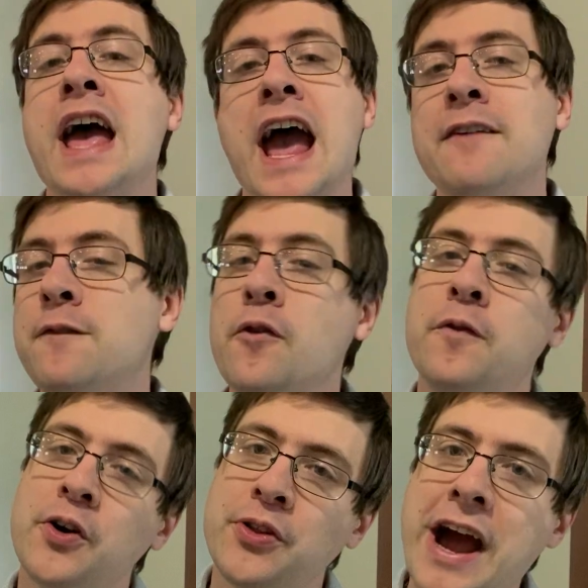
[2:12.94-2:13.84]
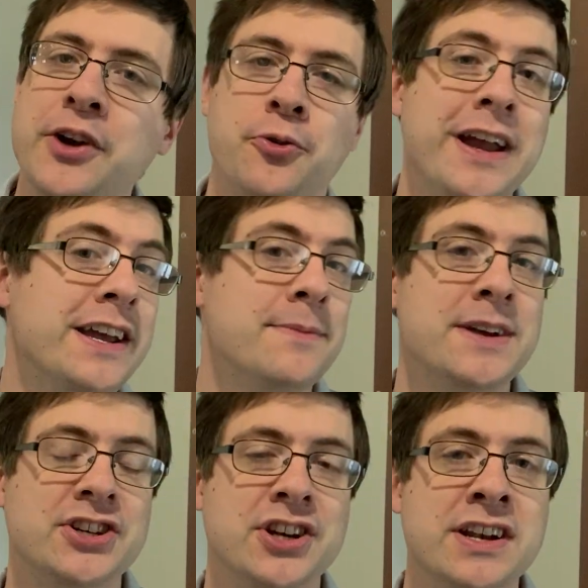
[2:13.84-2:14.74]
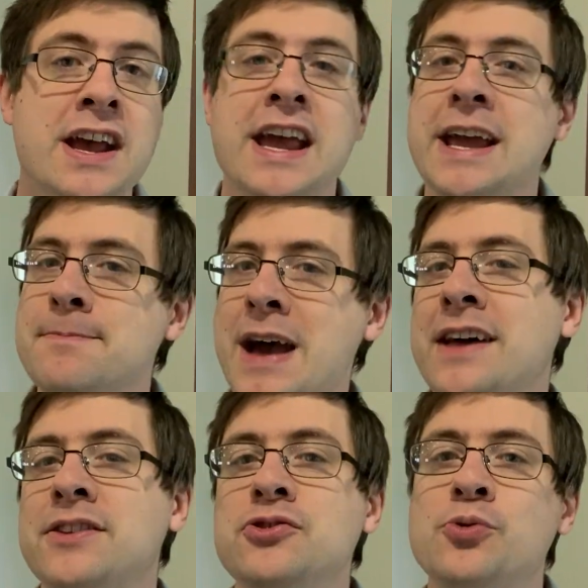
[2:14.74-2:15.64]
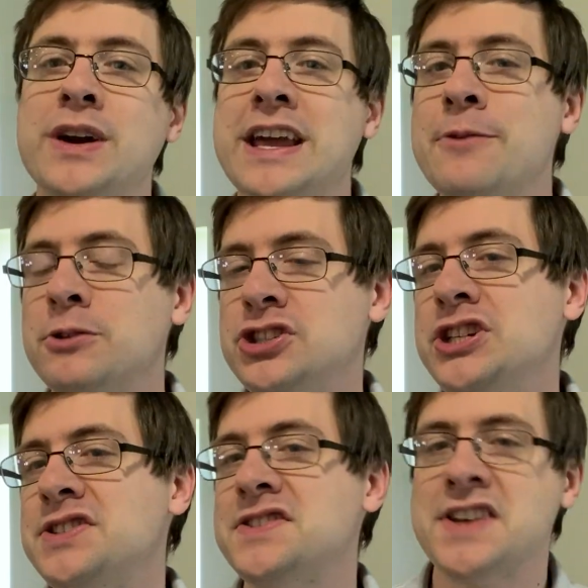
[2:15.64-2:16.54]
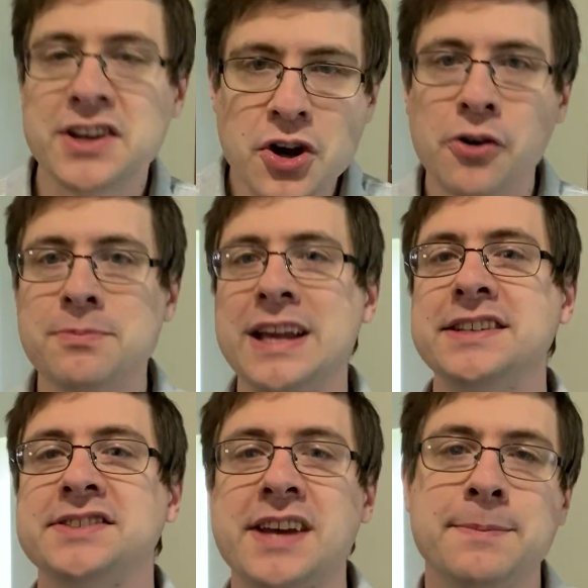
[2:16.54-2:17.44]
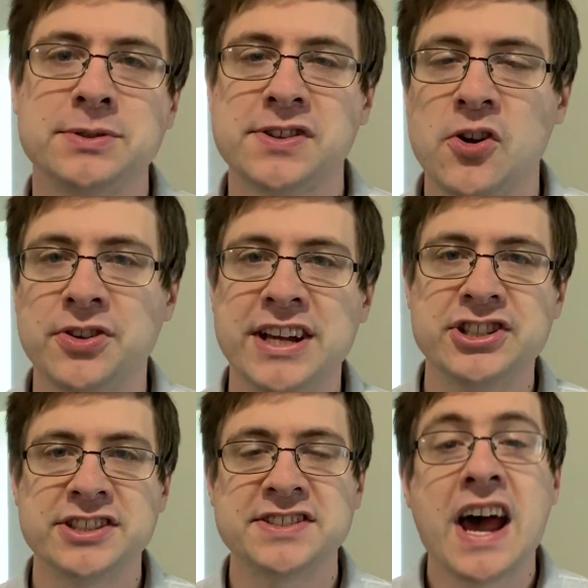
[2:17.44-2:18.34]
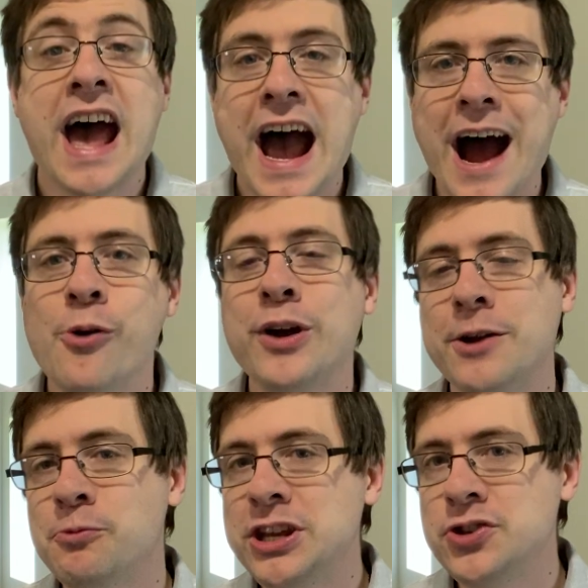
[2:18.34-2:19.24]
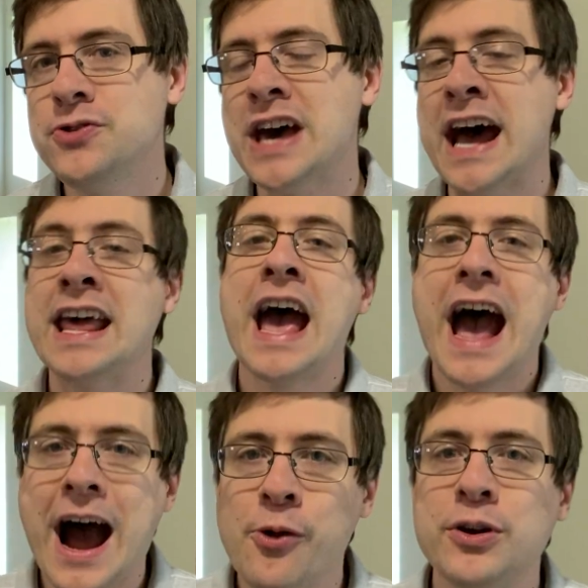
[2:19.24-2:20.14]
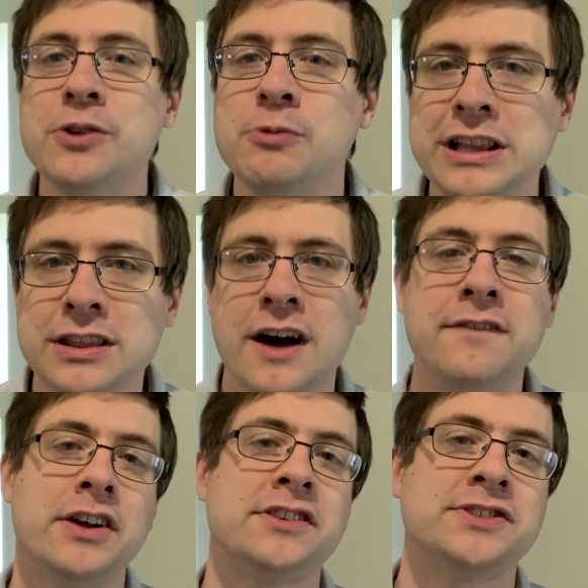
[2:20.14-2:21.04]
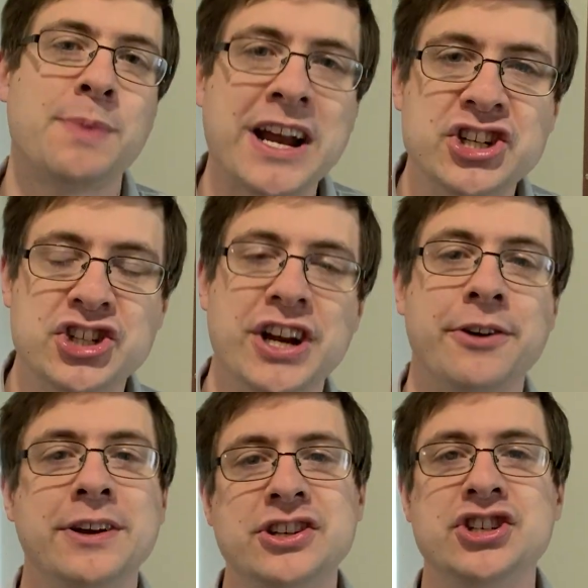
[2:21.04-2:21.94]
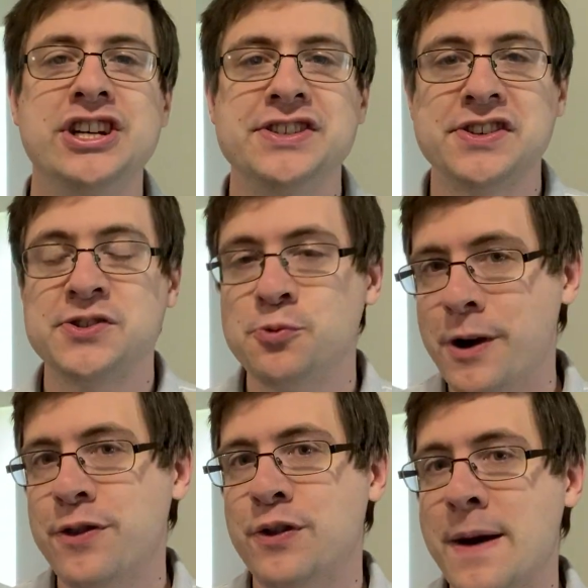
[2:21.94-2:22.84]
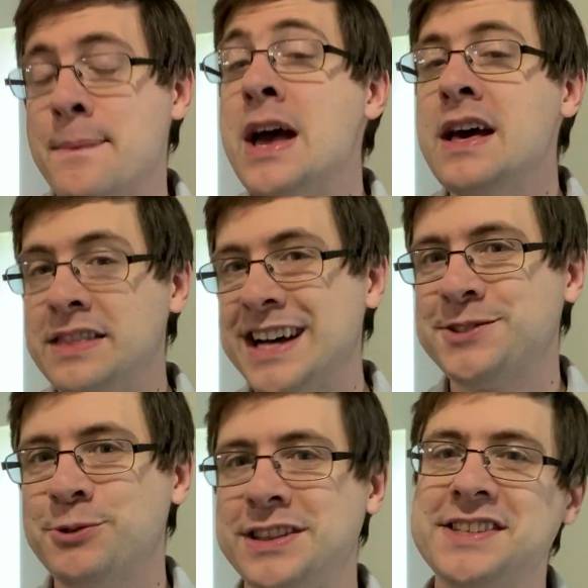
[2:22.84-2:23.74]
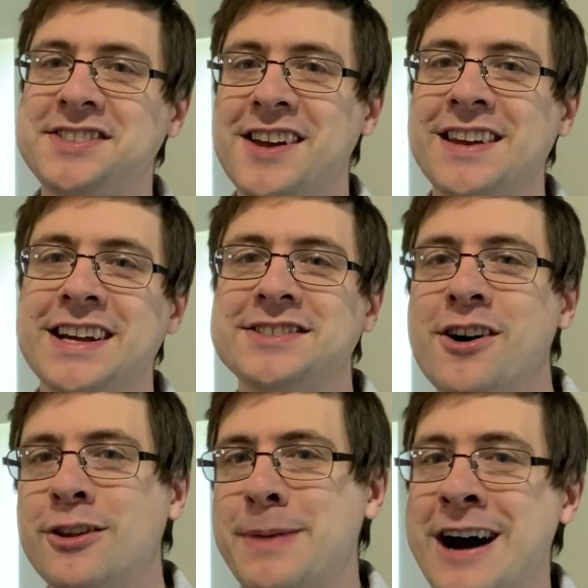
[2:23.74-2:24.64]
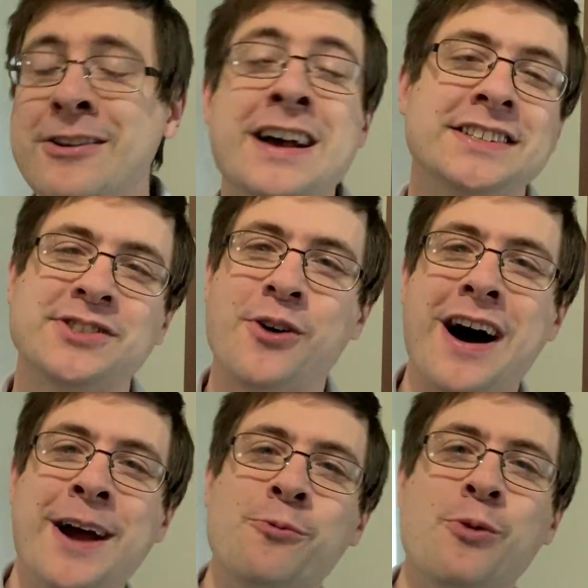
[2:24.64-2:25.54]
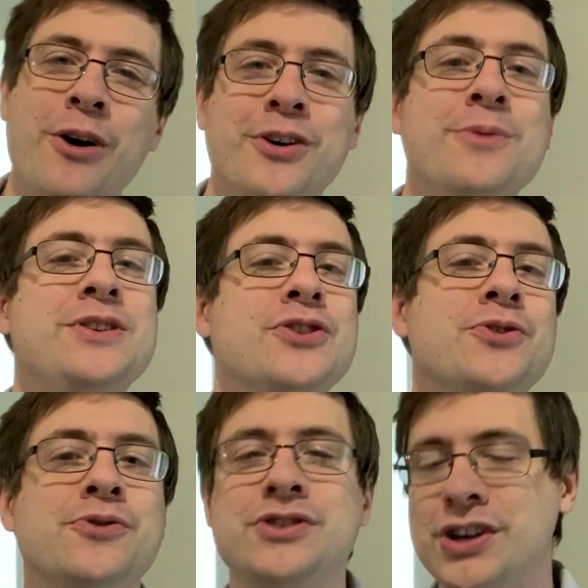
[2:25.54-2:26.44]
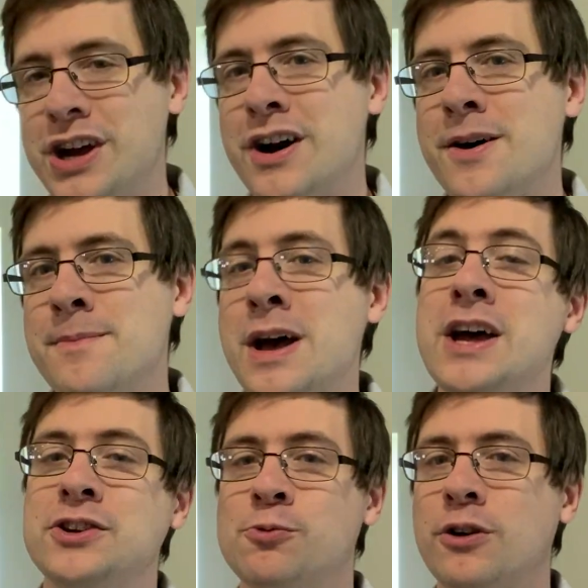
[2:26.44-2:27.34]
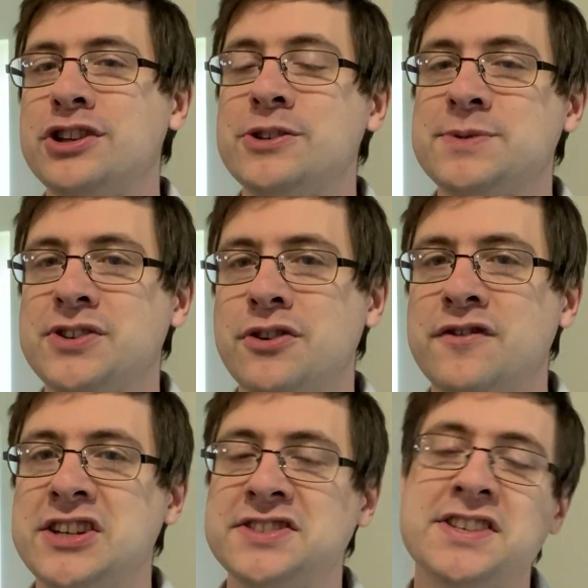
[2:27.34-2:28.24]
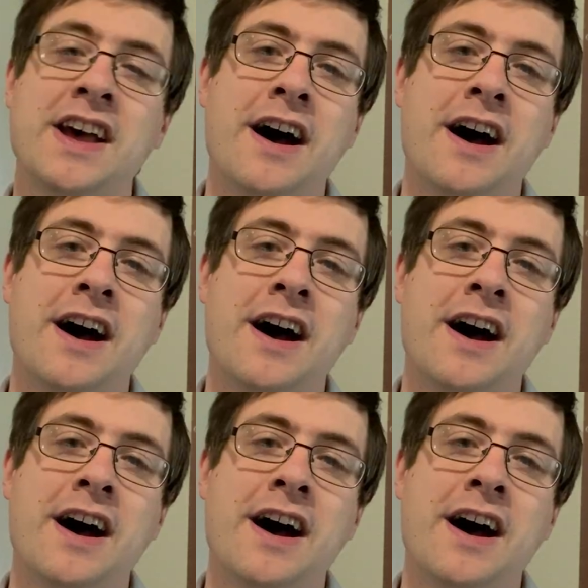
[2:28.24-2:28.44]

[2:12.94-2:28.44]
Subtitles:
and fulfill that great commission in Matthew 28 where Jesus said, "Go and make disciples of all nations"? How can we do that? How can we love others by sharing Jesus with them? That's what this Sunday is all about. So I welcome you to come to worship service